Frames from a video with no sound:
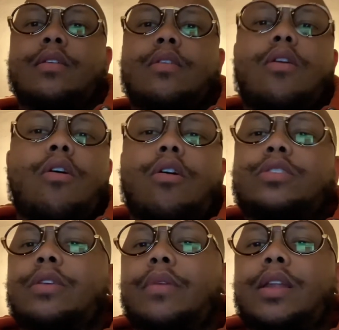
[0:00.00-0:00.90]

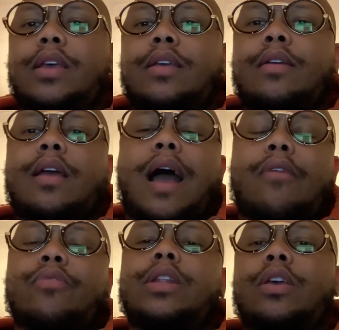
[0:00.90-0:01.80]
Ultimately, I
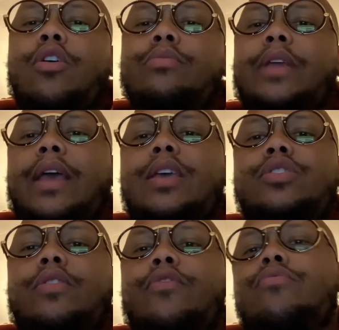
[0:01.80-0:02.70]
really hope that
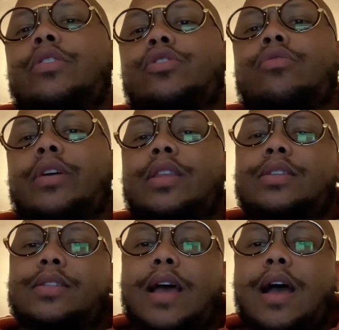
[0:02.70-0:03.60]
each of you enjoyed
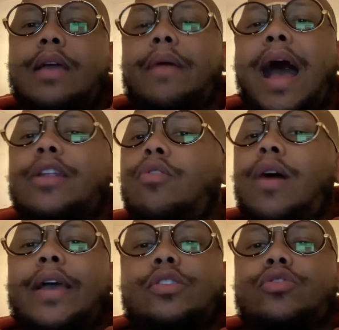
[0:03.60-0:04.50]
this time. I know
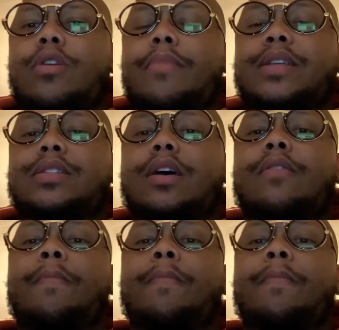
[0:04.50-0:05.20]
I enjoy myself.